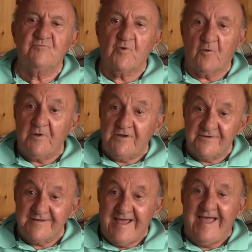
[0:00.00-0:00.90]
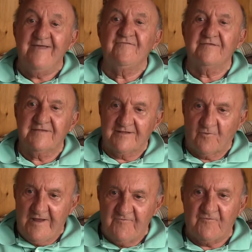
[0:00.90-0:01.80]
where we could dive and get
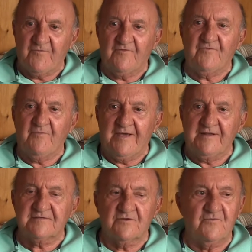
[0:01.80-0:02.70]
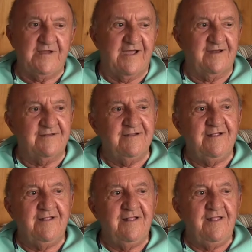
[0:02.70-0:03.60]
away from everybody. So we got,
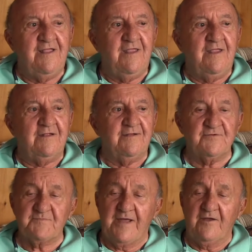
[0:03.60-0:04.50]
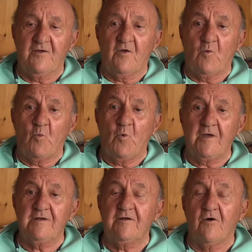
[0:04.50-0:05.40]
it was my
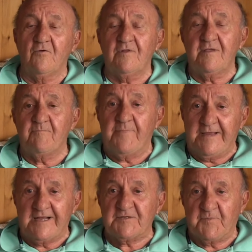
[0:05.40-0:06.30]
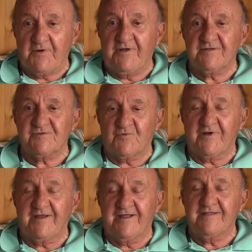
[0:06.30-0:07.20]
one and only big experience where
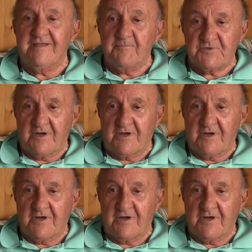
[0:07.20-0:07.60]
I got depth